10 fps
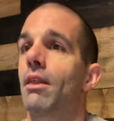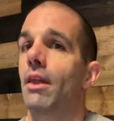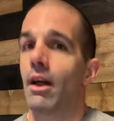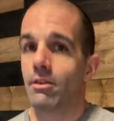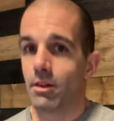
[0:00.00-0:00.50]

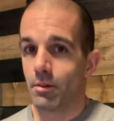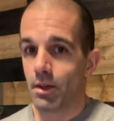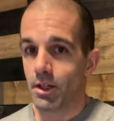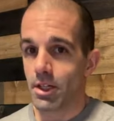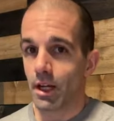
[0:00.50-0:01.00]
that's going to
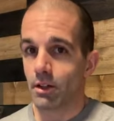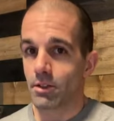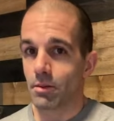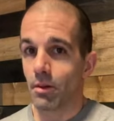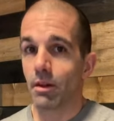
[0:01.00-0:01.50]
be a
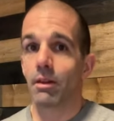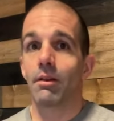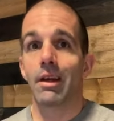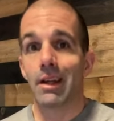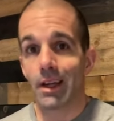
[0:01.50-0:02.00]
challenging month.
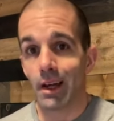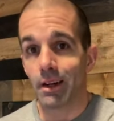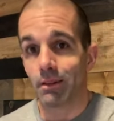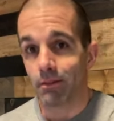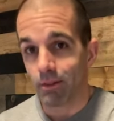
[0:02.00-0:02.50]
And
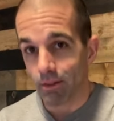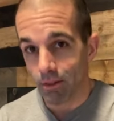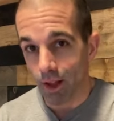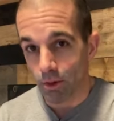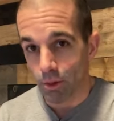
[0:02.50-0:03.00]
again,
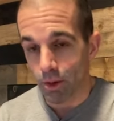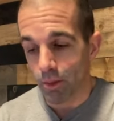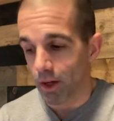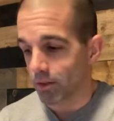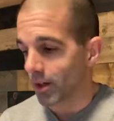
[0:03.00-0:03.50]
that's where the
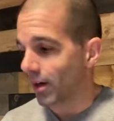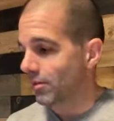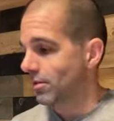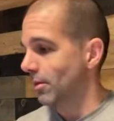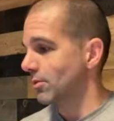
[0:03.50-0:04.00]
benefit
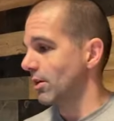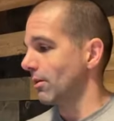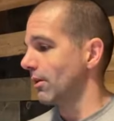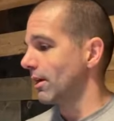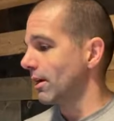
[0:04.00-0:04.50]
comes from.
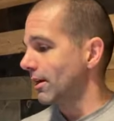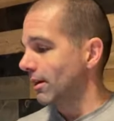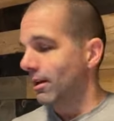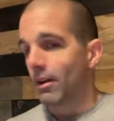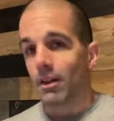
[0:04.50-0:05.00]
So
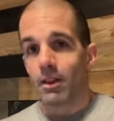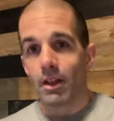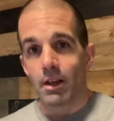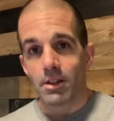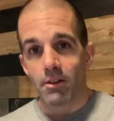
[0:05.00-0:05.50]

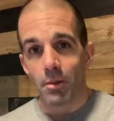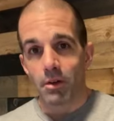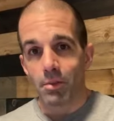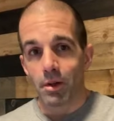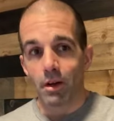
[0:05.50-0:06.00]
thanks to
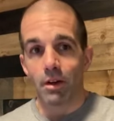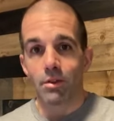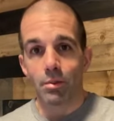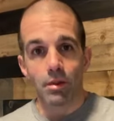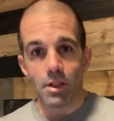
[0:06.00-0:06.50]
everybody for being
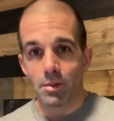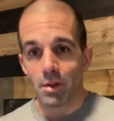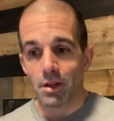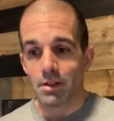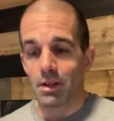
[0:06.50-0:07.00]
awesome.
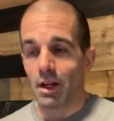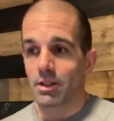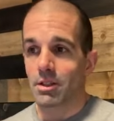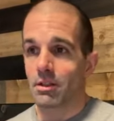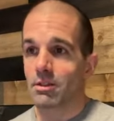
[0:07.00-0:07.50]
Linchpin is
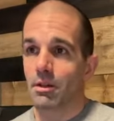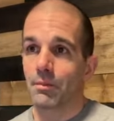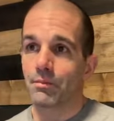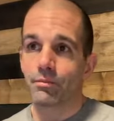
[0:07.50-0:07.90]
not just,